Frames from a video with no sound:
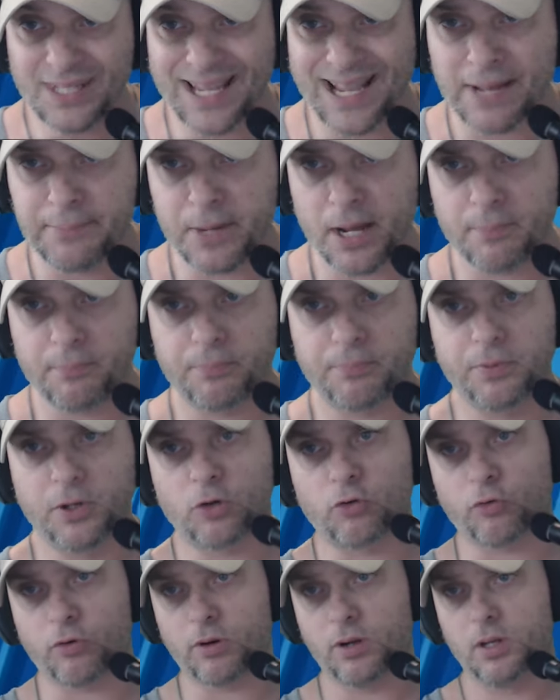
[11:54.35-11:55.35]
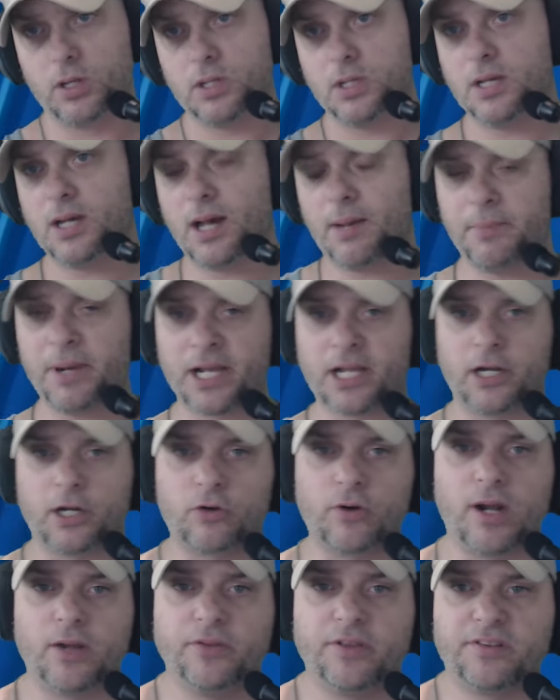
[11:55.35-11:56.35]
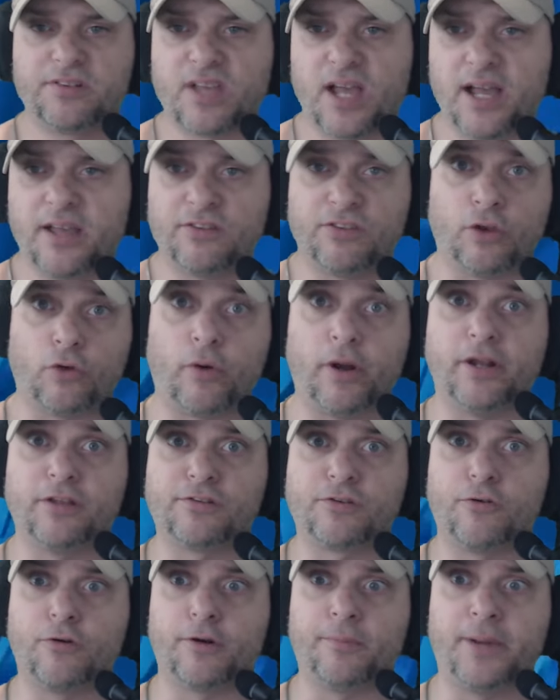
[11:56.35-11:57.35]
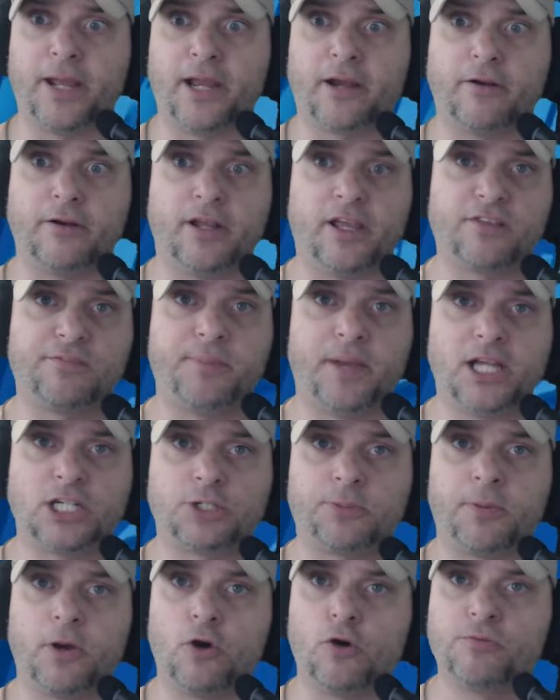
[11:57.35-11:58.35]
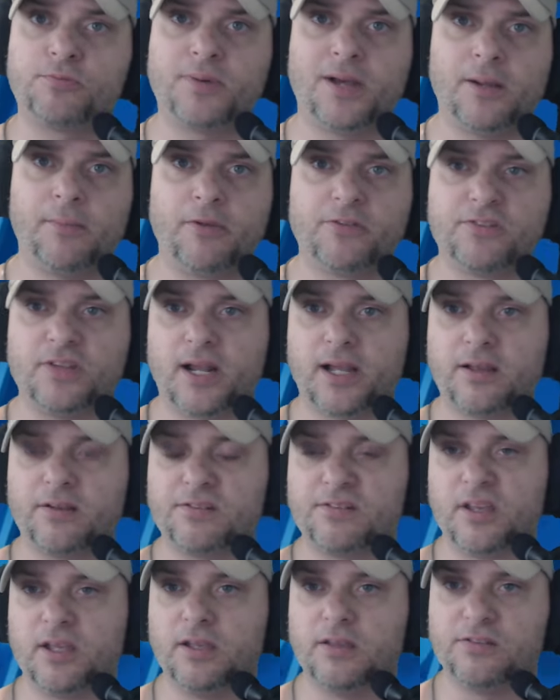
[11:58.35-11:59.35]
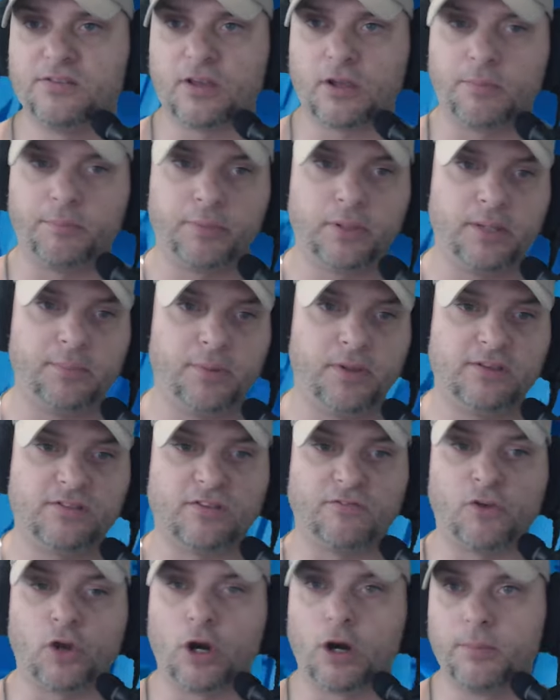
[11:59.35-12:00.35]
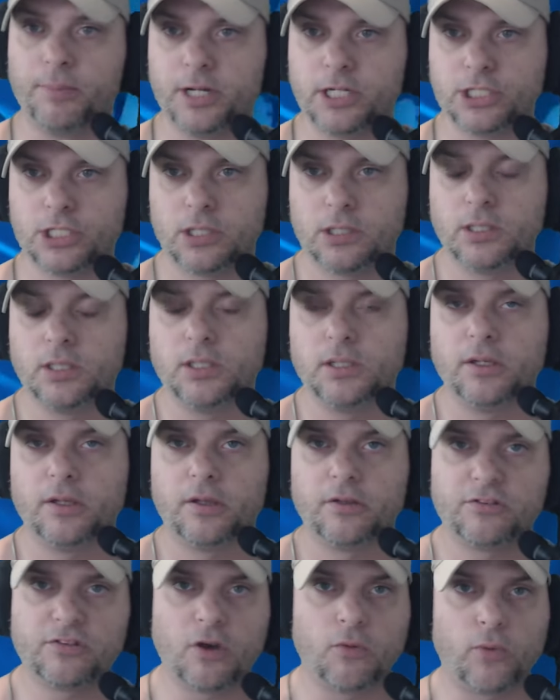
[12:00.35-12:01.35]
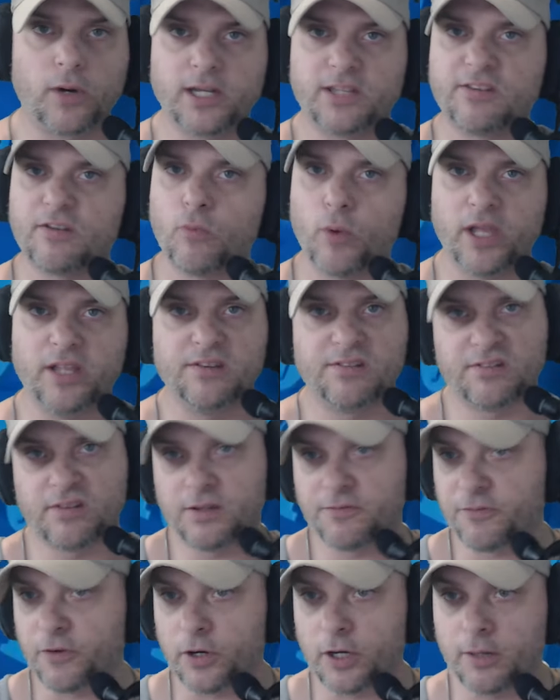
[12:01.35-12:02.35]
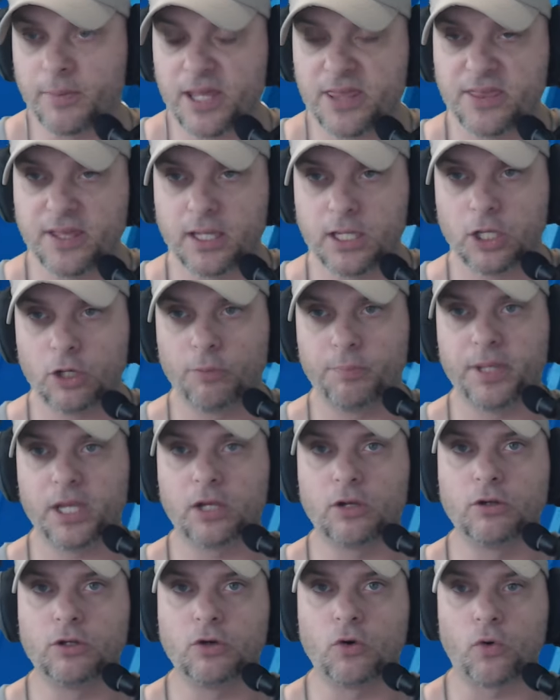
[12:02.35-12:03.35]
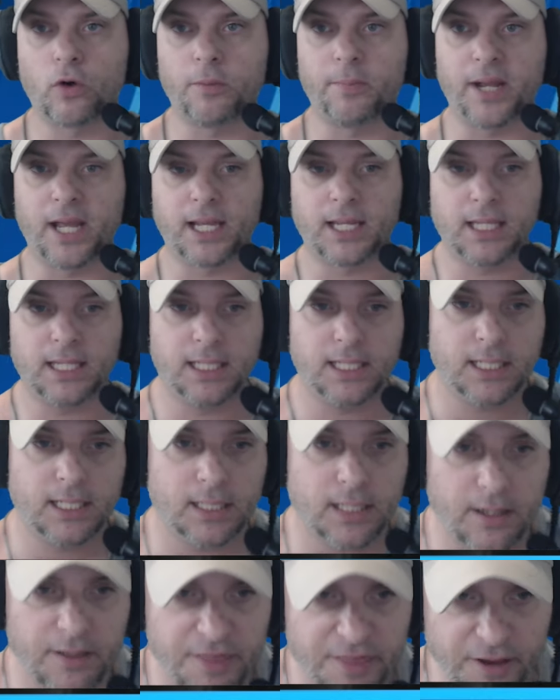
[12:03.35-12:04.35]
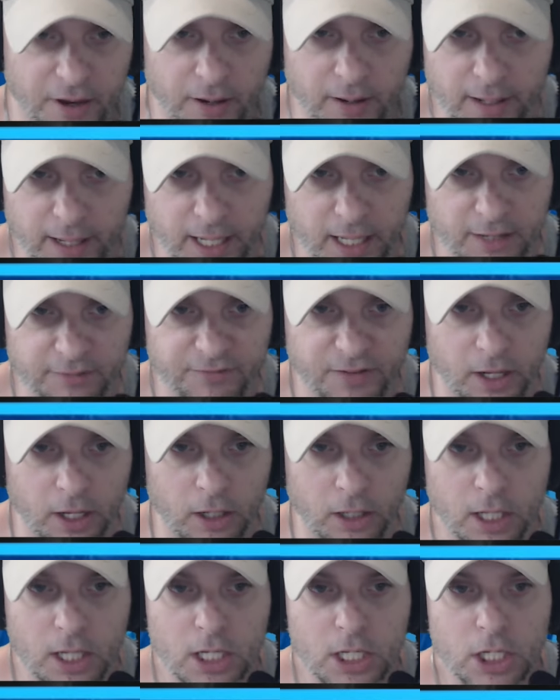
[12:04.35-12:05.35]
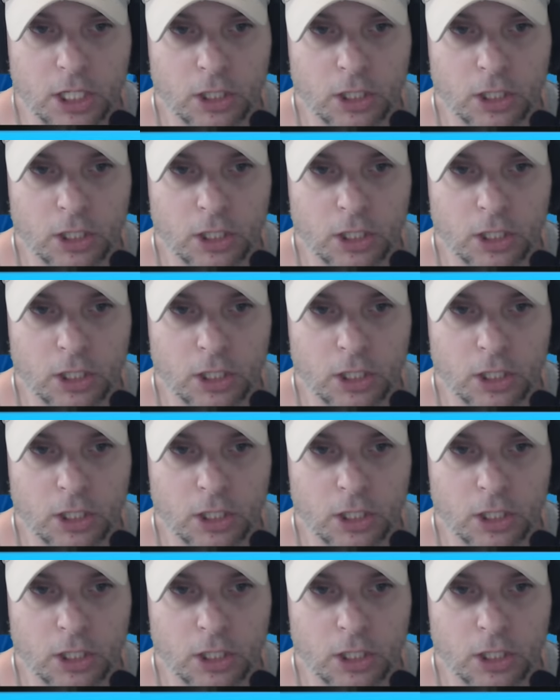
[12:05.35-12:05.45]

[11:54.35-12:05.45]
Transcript: I'm not going to crown this guy as the greatest quarterback or next Patrick Mahomes, but I'm also not going to say he's the complete piece of garbage. So we're just a wait and see for him. I think he'll be a good quarterback in the NFL.